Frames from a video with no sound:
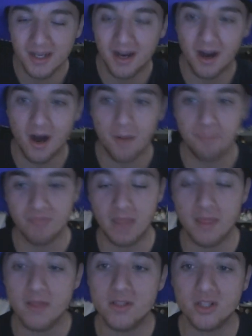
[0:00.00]
And
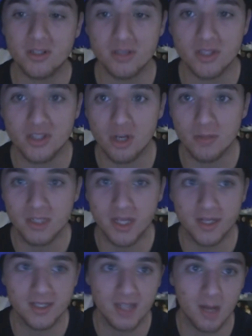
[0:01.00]
then the skirmish
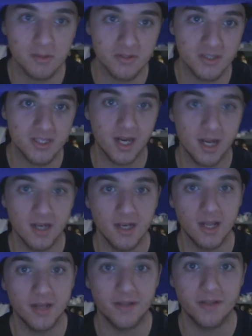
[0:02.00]
kind of stops for a second,
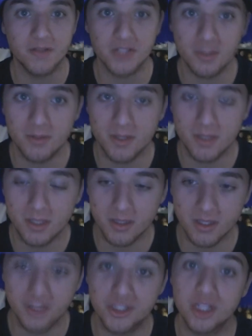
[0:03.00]
and the
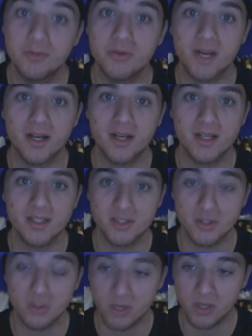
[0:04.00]
Hachibi
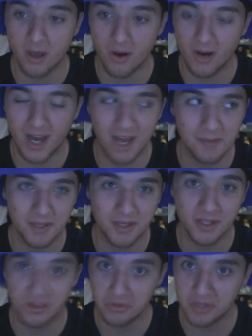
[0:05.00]
recognizes Yu-Gi-Oh! I
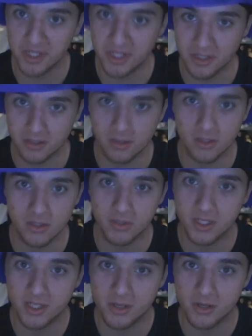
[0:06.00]
mean
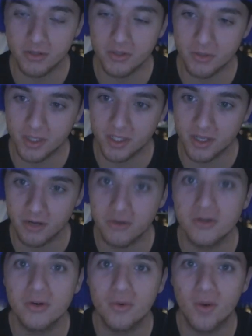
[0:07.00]
Yugito,
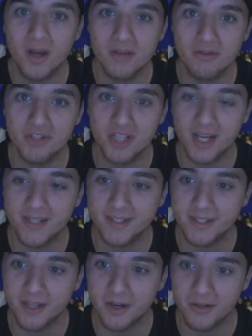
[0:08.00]

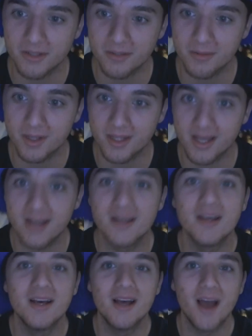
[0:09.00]
Y-U-G-I-T-O, something like that,
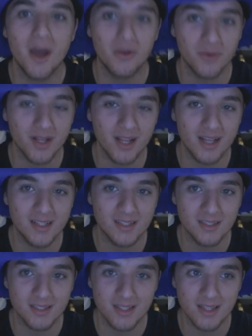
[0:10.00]
and
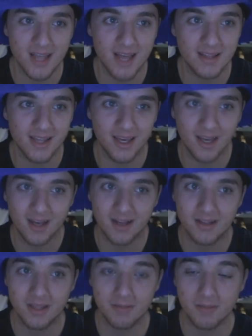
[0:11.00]
realizes that
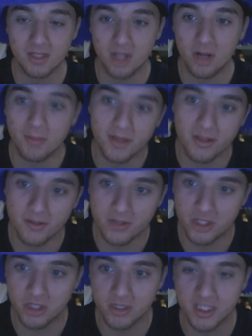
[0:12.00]
they must all be the
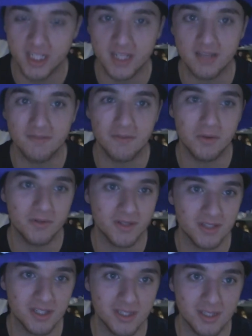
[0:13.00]
Jurinchiki from their
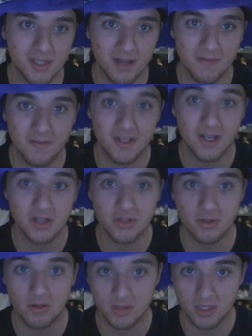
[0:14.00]
villages and stuff. And he
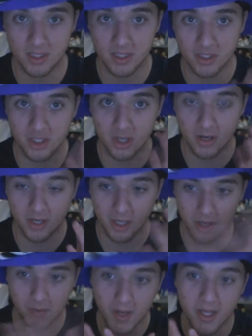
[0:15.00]
also notes the
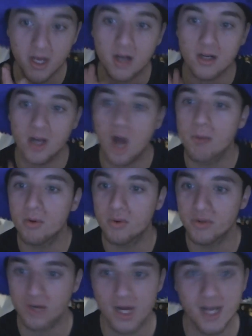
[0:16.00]
Sharingan Rinnegan combo
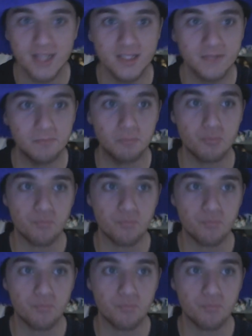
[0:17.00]
in their eyes.